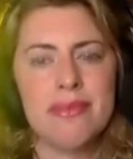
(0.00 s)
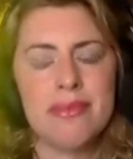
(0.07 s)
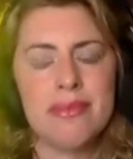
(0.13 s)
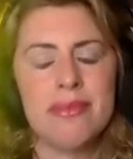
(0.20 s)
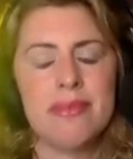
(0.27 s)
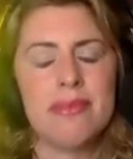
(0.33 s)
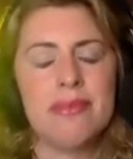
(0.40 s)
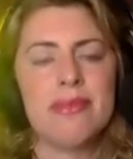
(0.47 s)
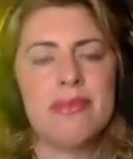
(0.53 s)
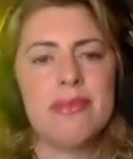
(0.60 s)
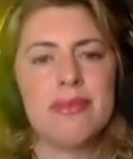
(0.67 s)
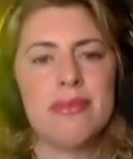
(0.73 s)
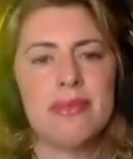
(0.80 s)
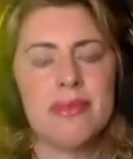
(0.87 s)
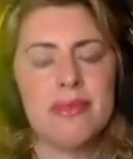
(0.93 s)

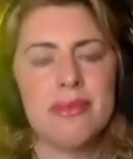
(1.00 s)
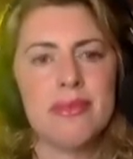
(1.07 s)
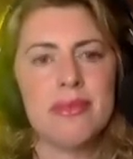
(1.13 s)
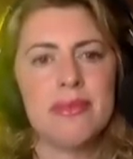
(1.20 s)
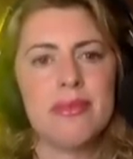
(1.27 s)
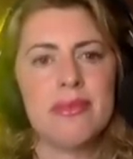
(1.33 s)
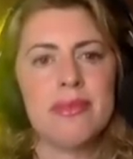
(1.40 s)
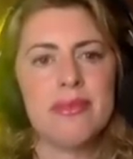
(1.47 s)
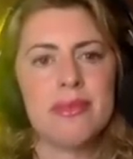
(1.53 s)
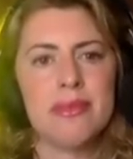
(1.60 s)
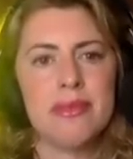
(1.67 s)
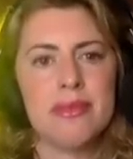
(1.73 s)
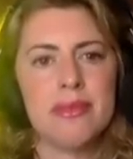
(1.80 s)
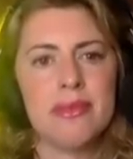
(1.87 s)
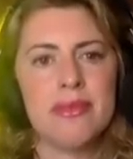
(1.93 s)

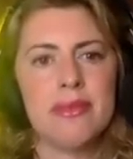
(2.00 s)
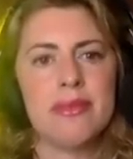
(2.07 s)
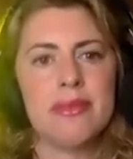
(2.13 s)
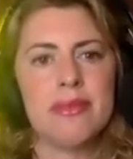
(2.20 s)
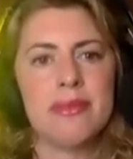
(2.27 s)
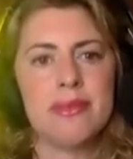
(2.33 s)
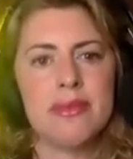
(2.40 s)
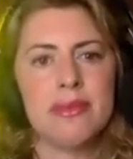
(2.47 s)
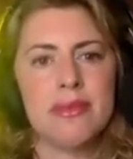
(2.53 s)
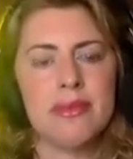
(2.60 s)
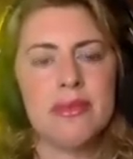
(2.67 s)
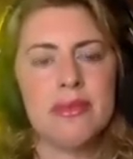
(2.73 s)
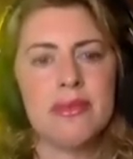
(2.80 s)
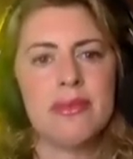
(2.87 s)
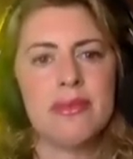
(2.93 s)

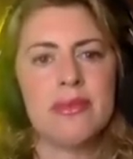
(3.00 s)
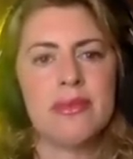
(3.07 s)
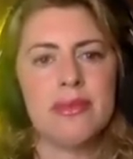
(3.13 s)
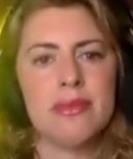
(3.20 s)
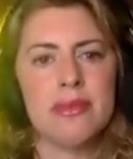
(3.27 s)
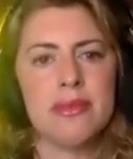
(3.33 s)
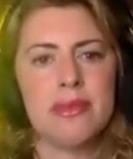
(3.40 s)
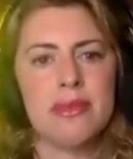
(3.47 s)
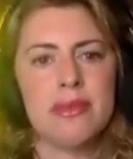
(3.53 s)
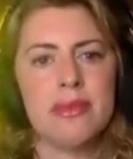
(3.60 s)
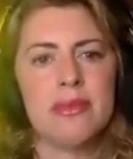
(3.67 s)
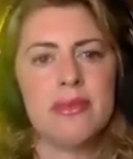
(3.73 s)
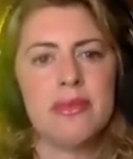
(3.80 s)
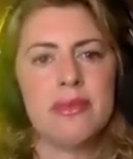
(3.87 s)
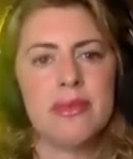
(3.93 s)

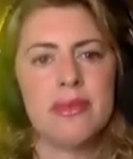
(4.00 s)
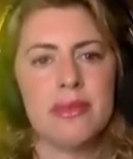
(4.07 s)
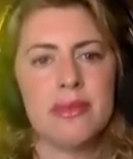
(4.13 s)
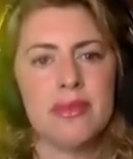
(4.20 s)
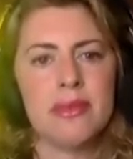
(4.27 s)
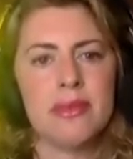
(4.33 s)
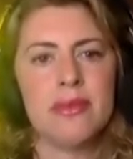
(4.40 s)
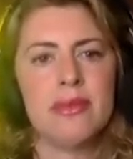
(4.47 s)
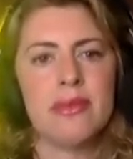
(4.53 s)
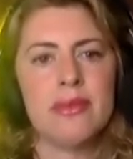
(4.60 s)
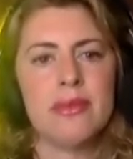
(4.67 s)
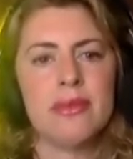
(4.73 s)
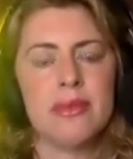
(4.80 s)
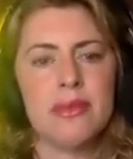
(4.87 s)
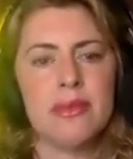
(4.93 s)

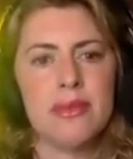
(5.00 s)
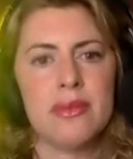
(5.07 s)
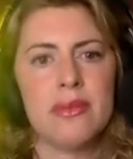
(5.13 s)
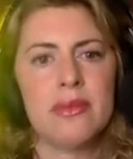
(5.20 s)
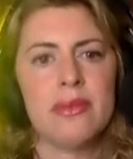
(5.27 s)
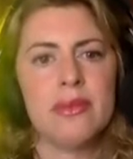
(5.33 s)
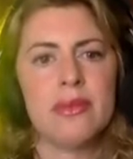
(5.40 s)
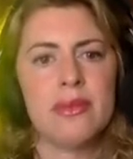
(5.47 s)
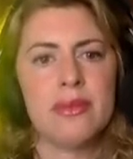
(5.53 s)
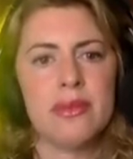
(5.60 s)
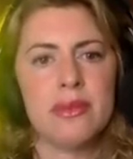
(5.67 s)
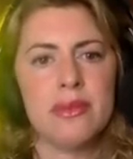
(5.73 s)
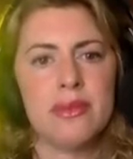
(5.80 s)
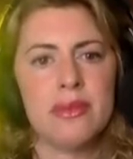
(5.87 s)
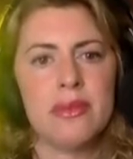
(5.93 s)

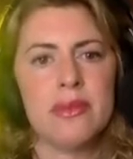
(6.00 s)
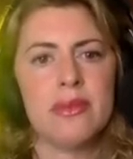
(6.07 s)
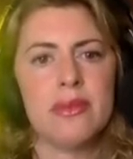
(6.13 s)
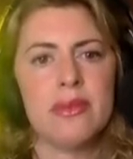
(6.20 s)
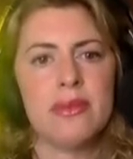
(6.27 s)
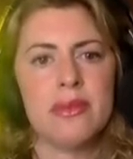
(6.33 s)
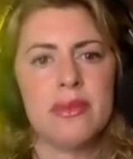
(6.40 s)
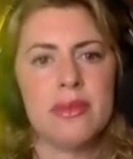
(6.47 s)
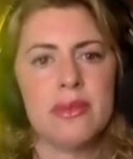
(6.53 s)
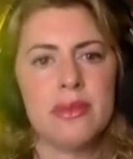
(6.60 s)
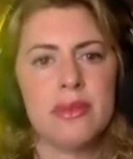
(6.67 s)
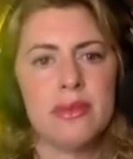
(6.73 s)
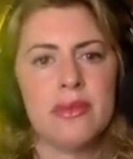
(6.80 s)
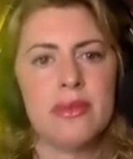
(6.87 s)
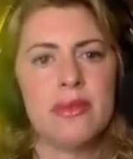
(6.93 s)

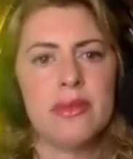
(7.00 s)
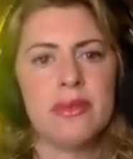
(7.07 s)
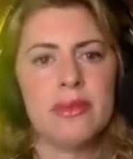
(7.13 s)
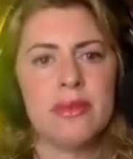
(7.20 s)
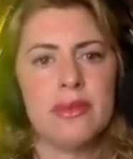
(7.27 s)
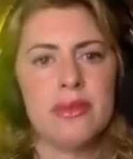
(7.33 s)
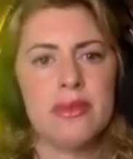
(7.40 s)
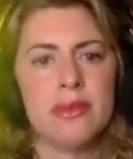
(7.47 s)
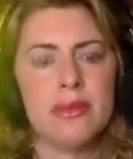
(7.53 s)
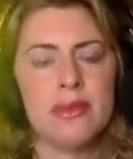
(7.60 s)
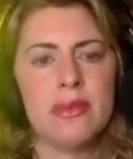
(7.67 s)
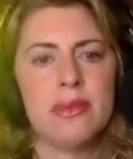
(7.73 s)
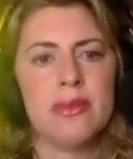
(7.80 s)
No words are spoken by the person on screen.